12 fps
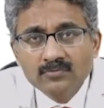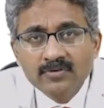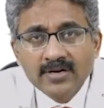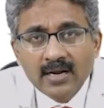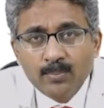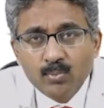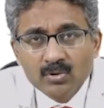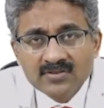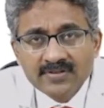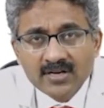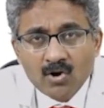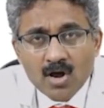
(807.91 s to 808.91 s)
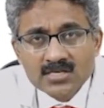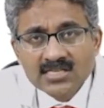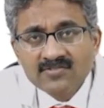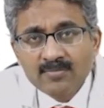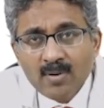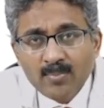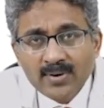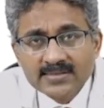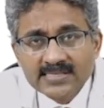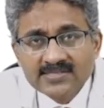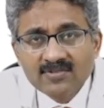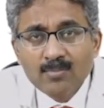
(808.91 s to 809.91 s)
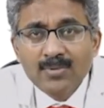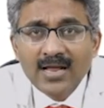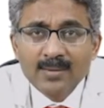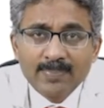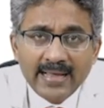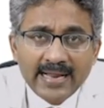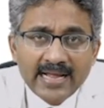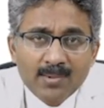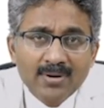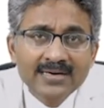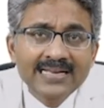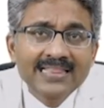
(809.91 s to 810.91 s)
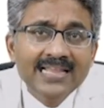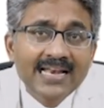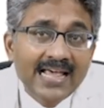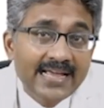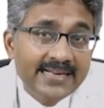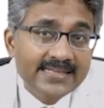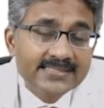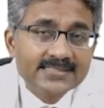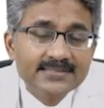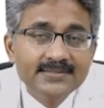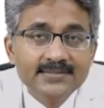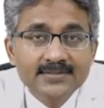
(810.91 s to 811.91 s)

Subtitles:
for approach of a causes of hemoptysis from lung parenchyma till the larynx.